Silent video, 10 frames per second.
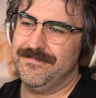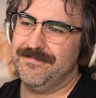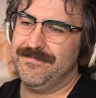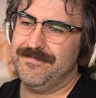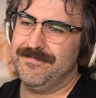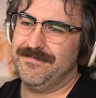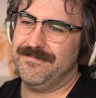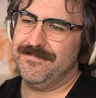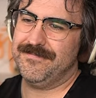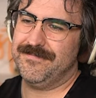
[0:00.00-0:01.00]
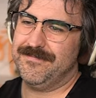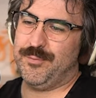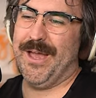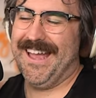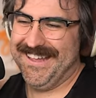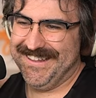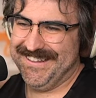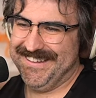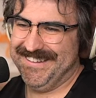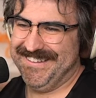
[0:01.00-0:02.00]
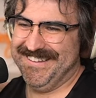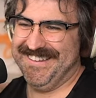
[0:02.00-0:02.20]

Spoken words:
[no speech]